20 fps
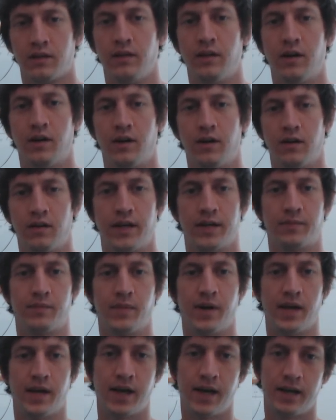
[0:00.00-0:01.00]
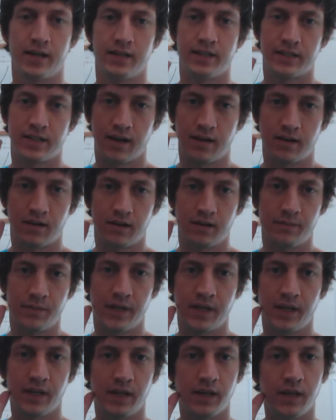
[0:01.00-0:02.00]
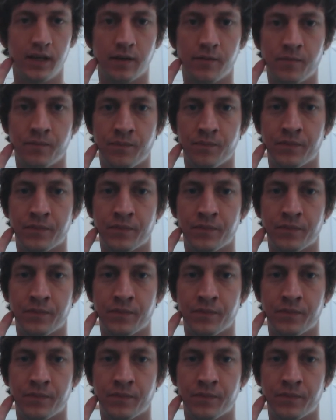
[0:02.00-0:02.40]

you know, like my head's telling me,